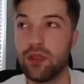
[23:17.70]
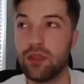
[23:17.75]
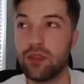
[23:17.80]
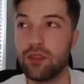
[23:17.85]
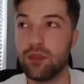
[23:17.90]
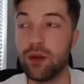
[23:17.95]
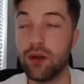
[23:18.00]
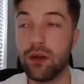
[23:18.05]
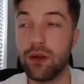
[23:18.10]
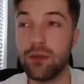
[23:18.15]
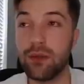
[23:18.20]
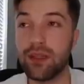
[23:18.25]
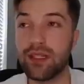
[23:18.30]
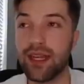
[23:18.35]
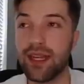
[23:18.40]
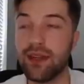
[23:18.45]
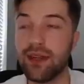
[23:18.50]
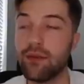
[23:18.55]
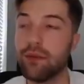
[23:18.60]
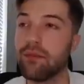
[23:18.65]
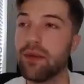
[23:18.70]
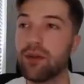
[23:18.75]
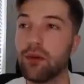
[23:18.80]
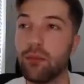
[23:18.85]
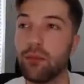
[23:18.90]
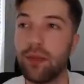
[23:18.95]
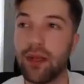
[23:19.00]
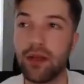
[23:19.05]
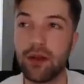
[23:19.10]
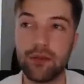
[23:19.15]
So we already went tight end with
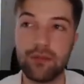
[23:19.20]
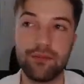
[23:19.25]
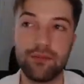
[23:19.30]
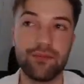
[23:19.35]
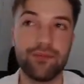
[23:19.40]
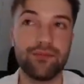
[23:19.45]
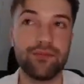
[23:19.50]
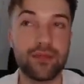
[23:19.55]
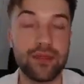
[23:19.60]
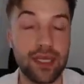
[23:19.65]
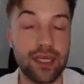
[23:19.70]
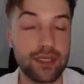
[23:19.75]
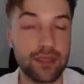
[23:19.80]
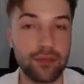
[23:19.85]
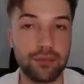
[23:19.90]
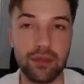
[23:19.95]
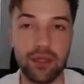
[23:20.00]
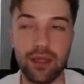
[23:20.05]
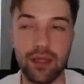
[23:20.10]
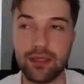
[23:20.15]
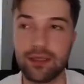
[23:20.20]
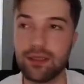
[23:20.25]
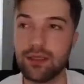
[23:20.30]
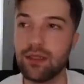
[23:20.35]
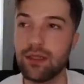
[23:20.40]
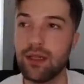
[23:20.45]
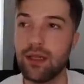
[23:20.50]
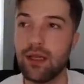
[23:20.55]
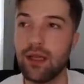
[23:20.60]
Michael Mayer. That's a plus.